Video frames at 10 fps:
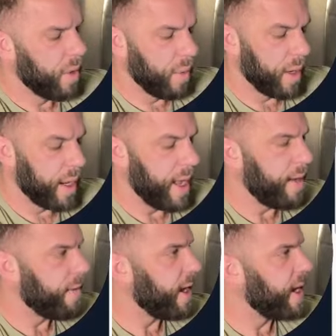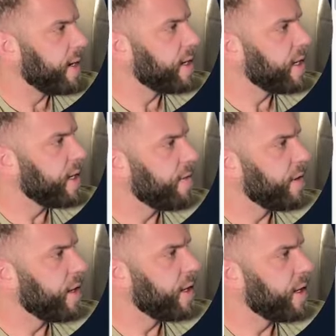we're going to have a div
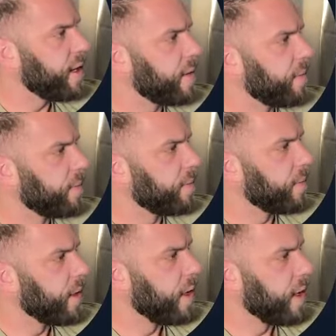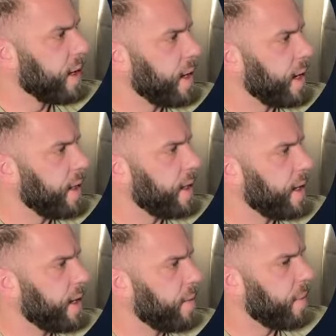here. And
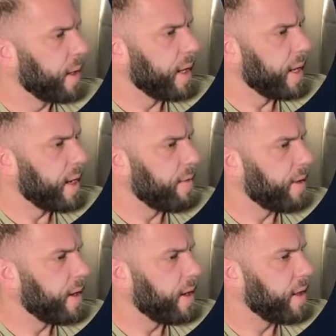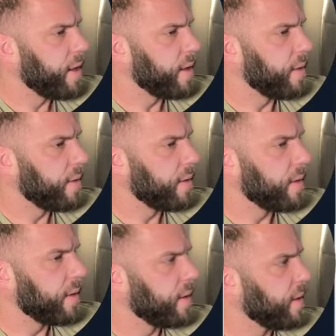then we're going to have another
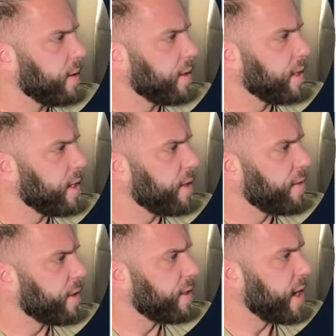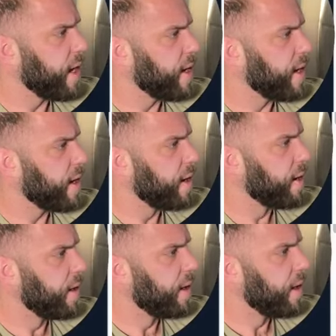div inside here.
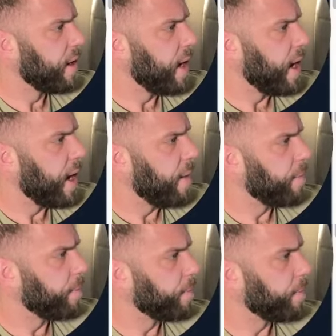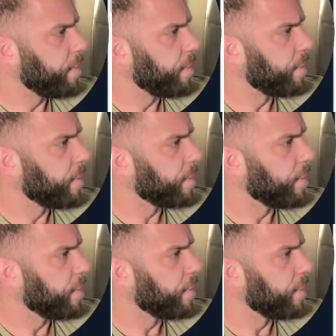Um,
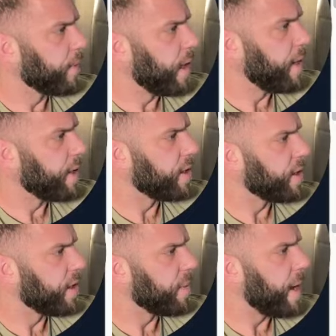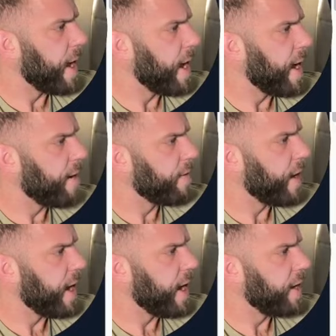and this is going to have
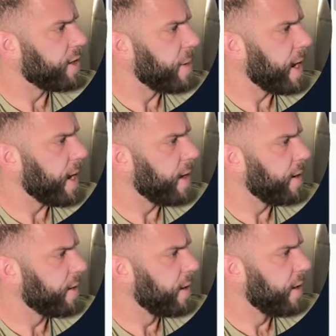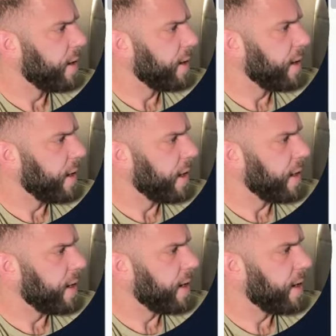a span
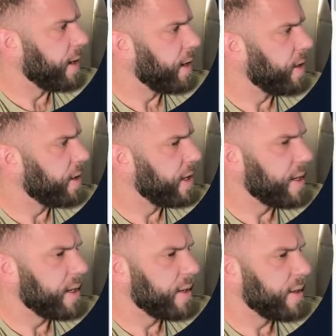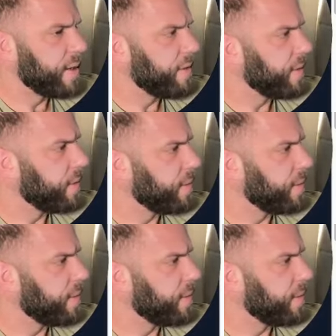and then another div